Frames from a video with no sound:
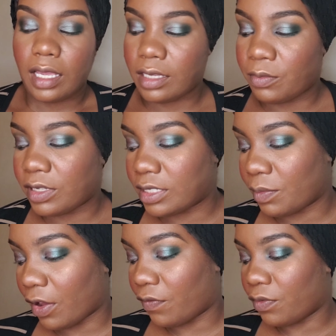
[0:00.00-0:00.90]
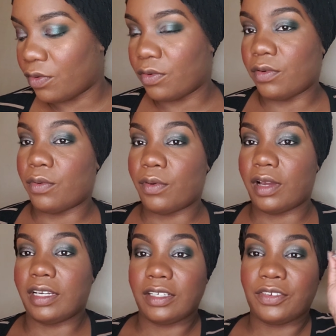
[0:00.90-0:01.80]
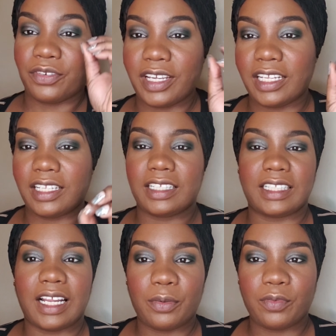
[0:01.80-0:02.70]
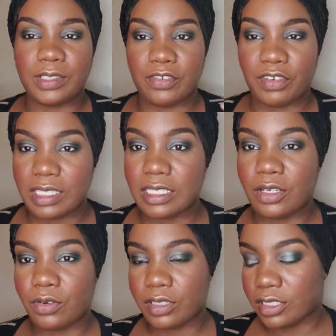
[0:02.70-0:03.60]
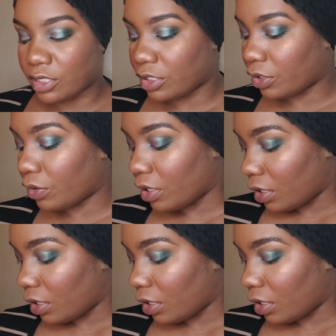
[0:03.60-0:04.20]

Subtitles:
It wasn't my full on green look that I was originally going to do.